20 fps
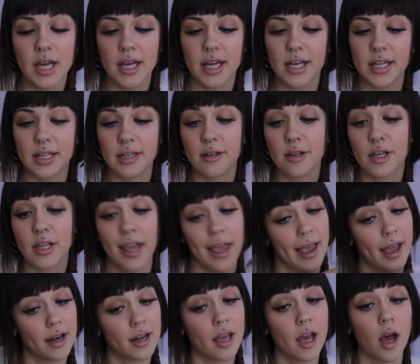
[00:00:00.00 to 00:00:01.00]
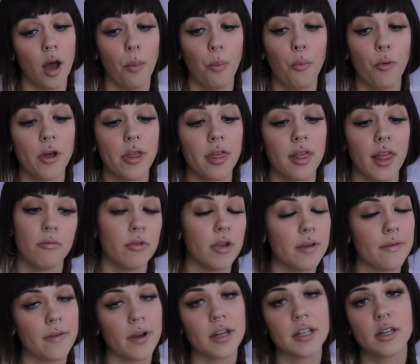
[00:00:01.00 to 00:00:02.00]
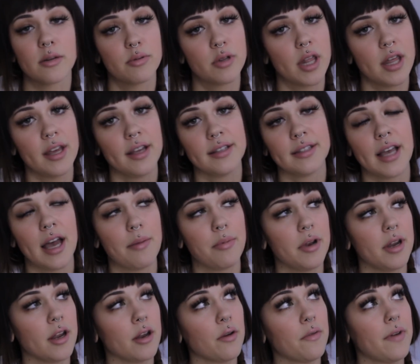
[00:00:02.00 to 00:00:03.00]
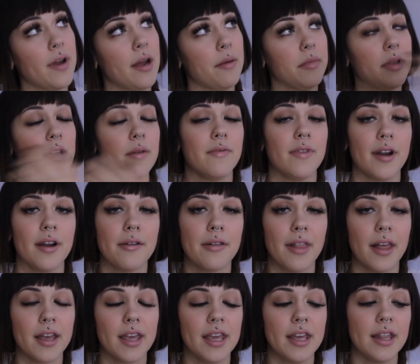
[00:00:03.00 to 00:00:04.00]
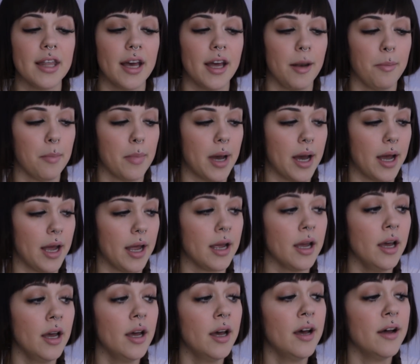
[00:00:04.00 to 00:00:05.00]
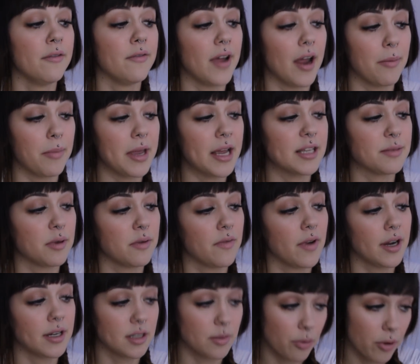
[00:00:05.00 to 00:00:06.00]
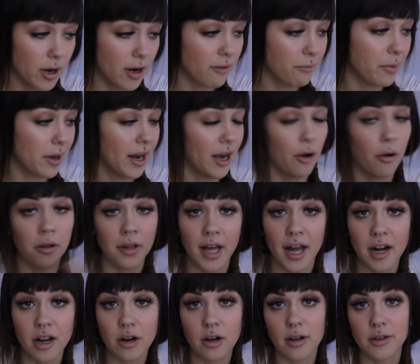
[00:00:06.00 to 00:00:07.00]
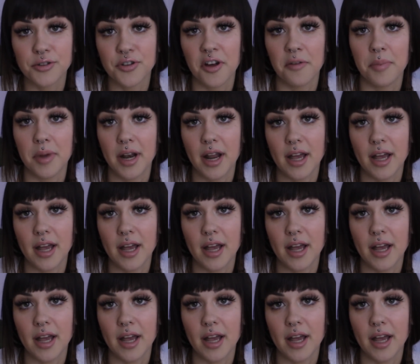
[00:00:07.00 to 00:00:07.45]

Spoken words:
It can come with like really fucked up things happening in your family. I'm very lucky that my family has been very supportive, but I know a lot of girls who have been